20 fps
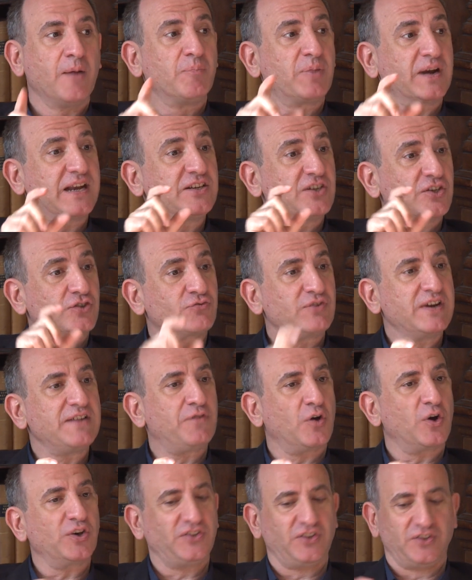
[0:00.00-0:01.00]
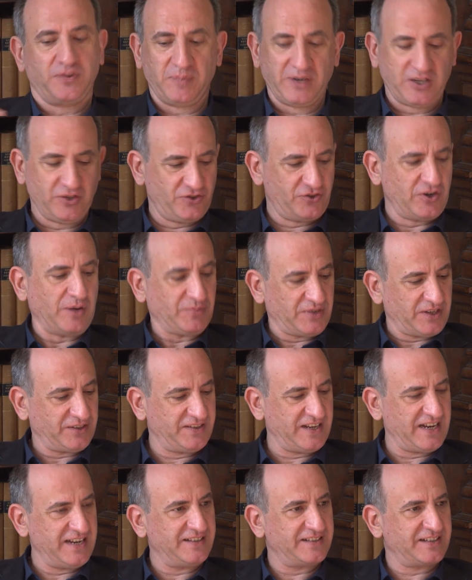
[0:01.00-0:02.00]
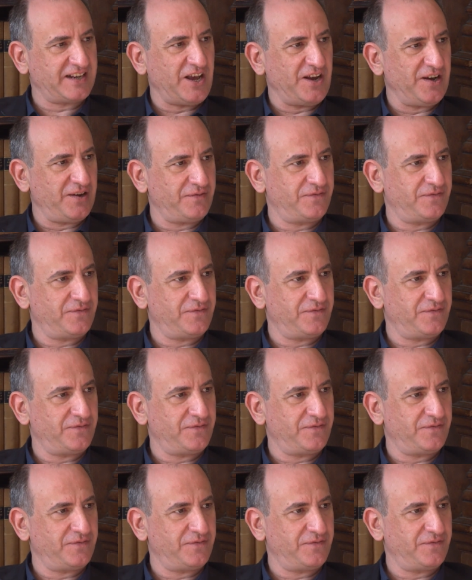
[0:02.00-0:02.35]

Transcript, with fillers: but he just revoices it because Trump does these kind